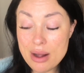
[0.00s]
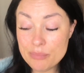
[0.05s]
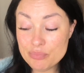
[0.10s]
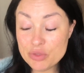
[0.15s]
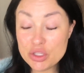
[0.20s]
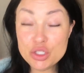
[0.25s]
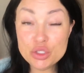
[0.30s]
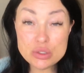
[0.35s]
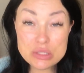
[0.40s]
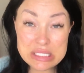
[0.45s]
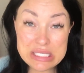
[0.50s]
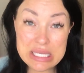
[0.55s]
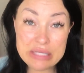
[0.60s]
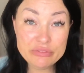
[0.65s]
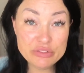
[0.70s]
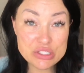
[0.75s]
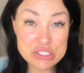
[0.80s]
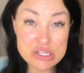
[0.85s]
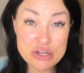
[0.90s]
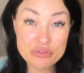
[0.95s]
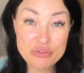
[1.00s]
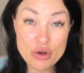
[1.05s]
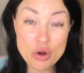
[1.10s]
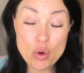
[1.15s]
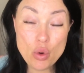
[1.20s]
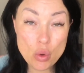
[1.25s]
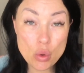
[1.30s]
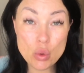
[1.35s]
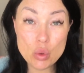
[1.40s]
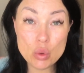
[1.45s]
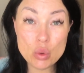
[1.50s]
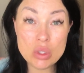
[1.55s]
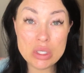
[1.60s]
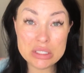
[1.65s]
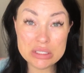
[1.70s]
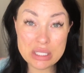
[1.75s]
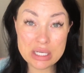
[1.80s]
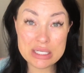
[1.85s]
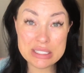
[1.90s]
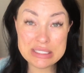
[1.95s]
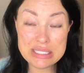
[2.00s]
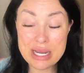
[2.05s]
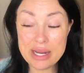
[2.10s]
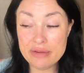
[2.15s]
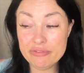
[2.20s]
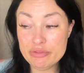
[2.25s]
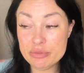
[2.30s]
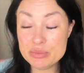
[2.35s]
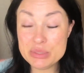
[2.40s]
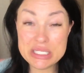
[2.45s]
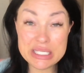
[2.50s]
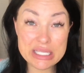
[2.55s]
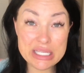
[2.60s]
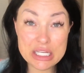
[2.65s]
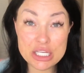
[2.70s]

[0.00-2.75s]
you'll save yourself a whole lot of time from digging